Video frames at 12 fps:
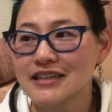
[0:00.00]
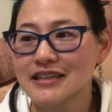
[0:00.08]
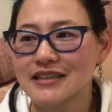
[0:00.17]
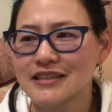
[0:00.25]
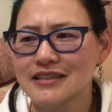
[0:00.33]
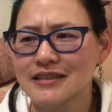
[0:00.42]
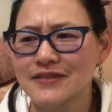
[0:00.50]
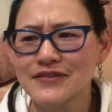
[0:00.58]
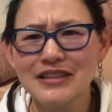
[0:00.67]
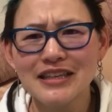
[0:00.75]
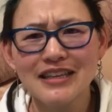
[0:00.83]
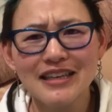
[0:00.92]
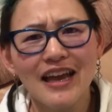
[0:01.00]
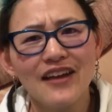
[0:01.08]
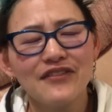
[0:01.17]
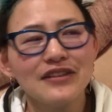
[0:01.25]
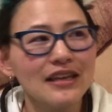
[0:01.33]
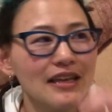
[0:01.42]
Uh, I feel like, yeah, I
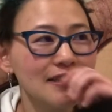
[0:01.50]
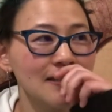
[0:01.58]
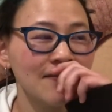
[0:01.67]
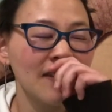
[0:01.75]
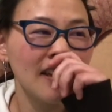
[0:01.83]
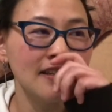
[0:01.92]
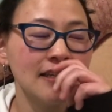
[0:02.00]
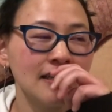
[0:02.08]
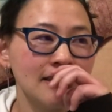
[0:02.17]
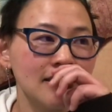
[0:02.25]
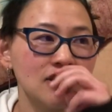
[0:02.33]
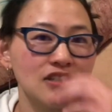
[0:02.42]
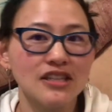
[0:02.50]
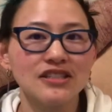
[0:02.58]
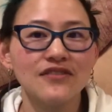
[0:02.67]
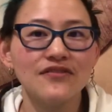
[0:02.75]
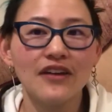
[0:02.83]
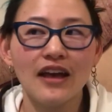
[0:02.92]
feel like as if I need to
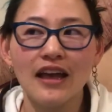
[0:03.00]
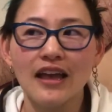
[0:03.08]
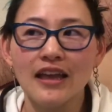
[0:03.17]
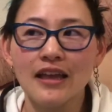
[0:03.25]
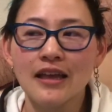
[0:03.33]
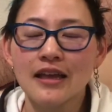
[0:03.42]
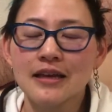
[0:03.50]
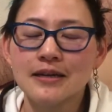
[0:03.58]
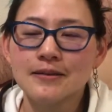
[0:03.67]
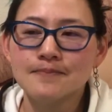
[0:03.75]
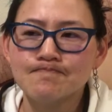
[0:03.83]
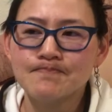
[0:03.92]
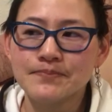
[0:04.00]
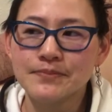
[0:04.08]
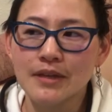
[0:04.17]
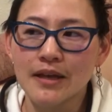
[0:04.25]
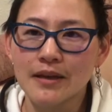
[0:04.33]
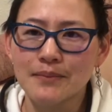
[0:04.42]
justify
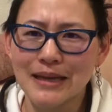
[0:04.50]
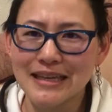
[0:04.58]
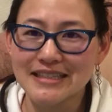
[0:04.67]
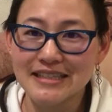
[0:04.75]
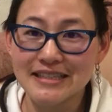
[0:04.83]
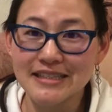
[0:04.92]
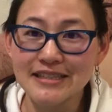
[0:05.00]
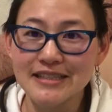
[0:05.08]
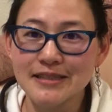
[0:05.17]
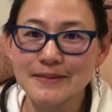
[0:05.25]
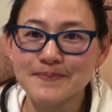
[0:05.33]
uh, my existence.